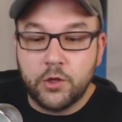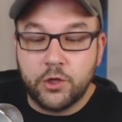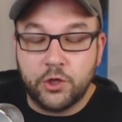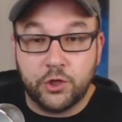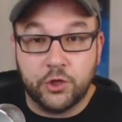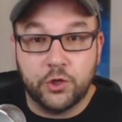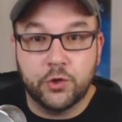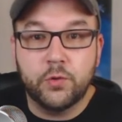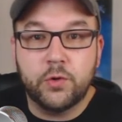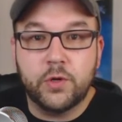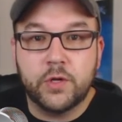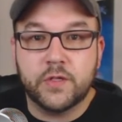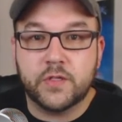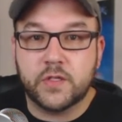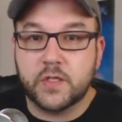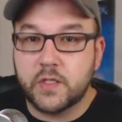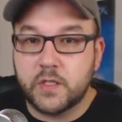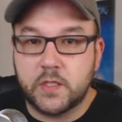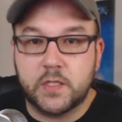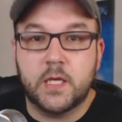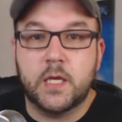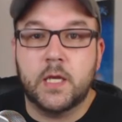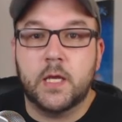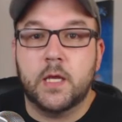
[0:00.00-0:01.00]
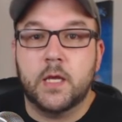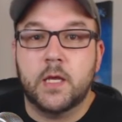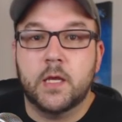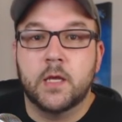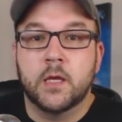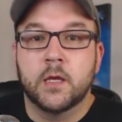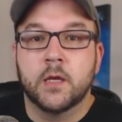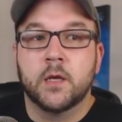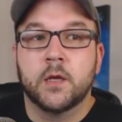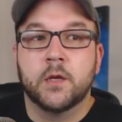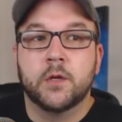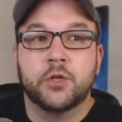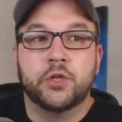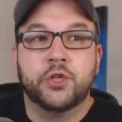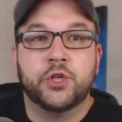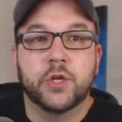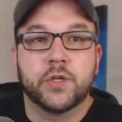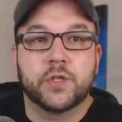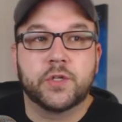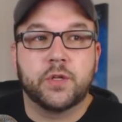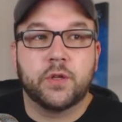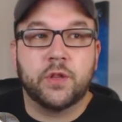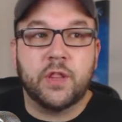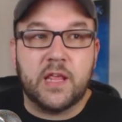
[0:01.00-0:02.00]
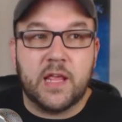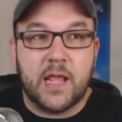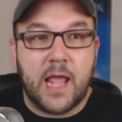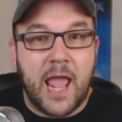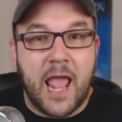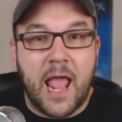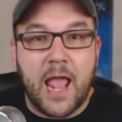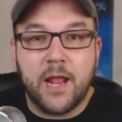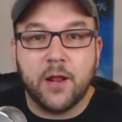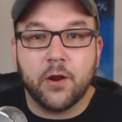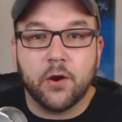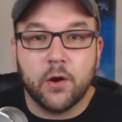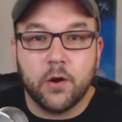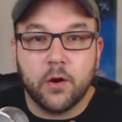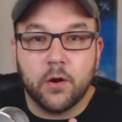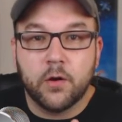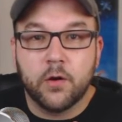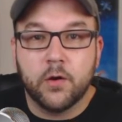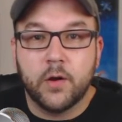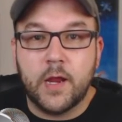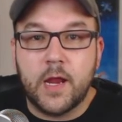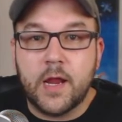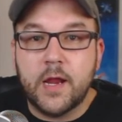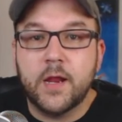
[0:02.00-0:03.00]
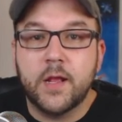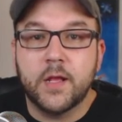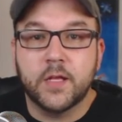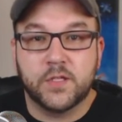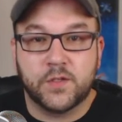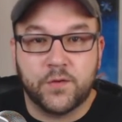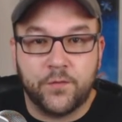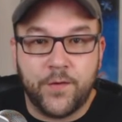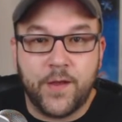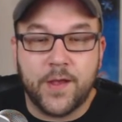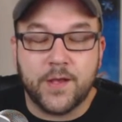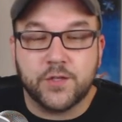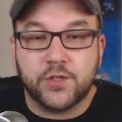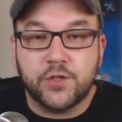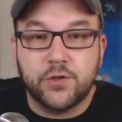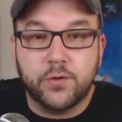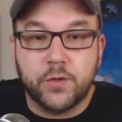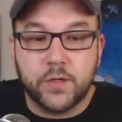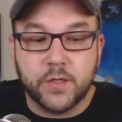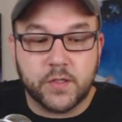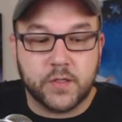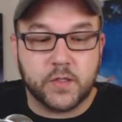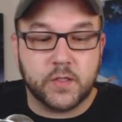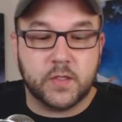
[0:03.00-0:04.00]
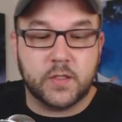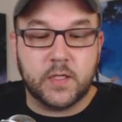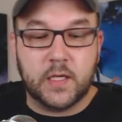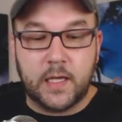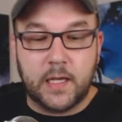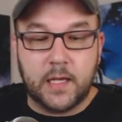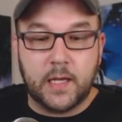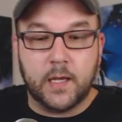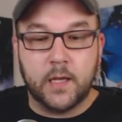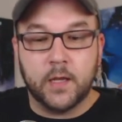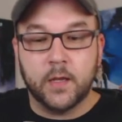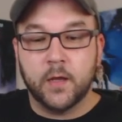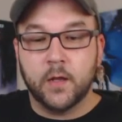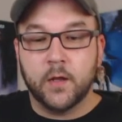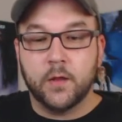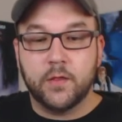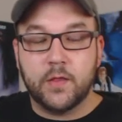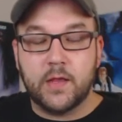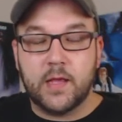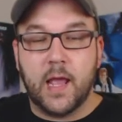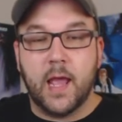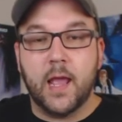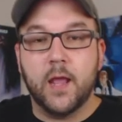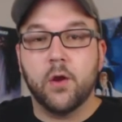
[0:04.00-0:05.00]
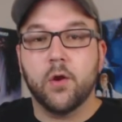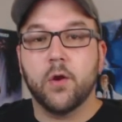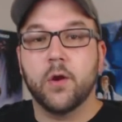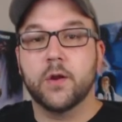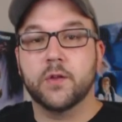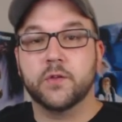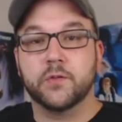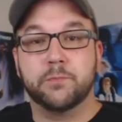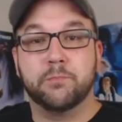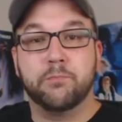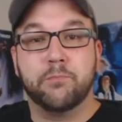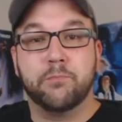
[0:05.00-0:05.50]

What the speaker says: you could see just the anger in his face. You could see the anger in his